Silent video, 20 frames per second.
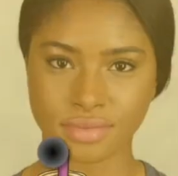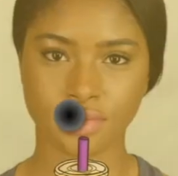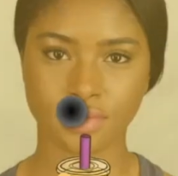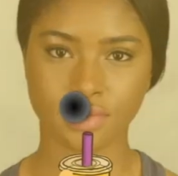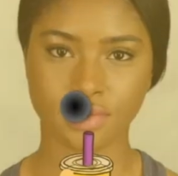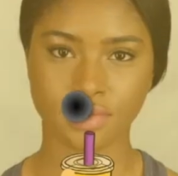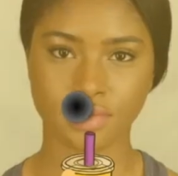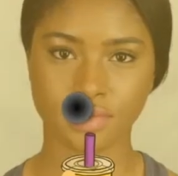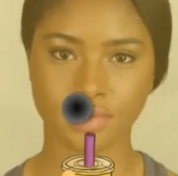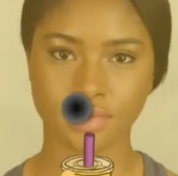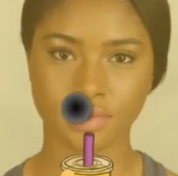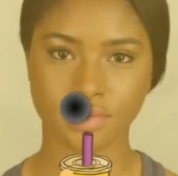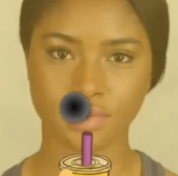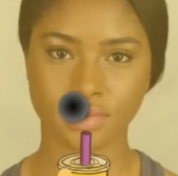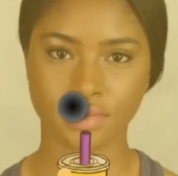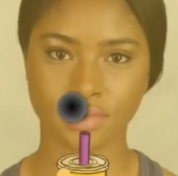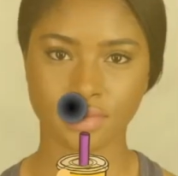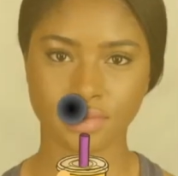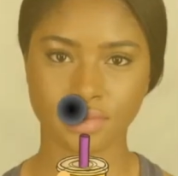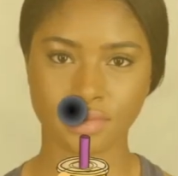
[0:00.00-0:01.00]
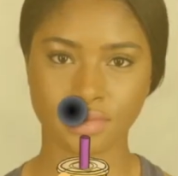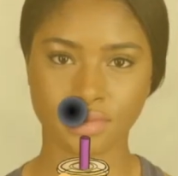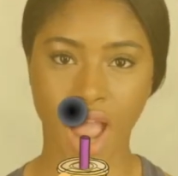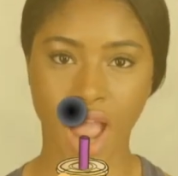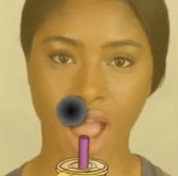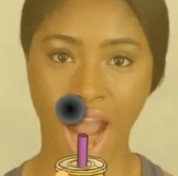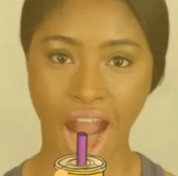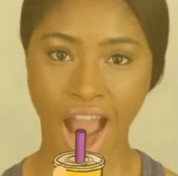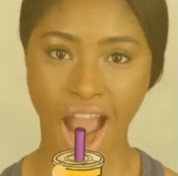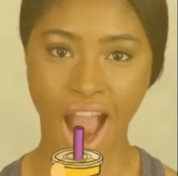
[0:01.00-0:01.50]
Let's see, I want to
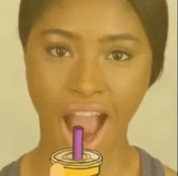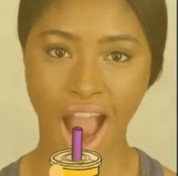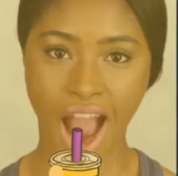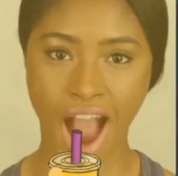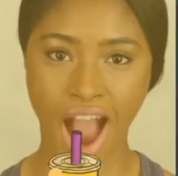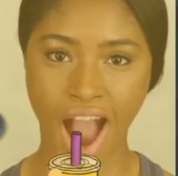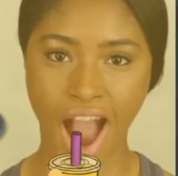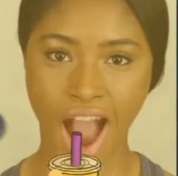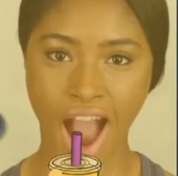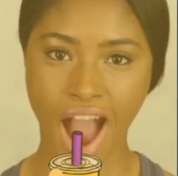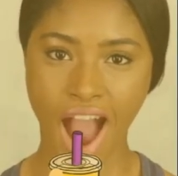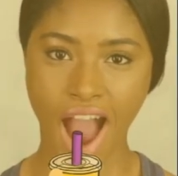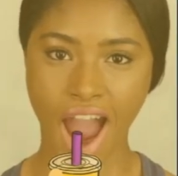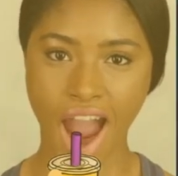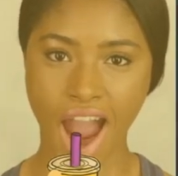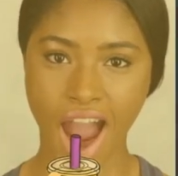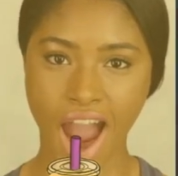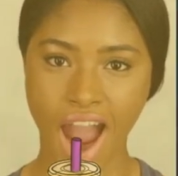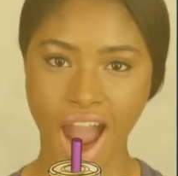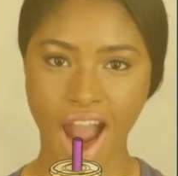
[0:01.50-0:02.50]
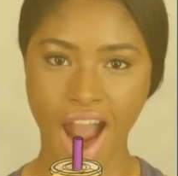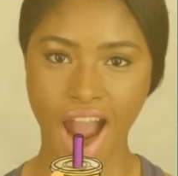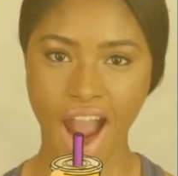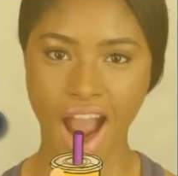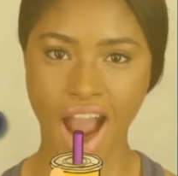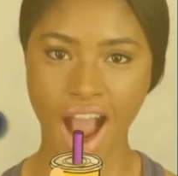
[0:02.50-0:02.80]
move it somewhere here maybe.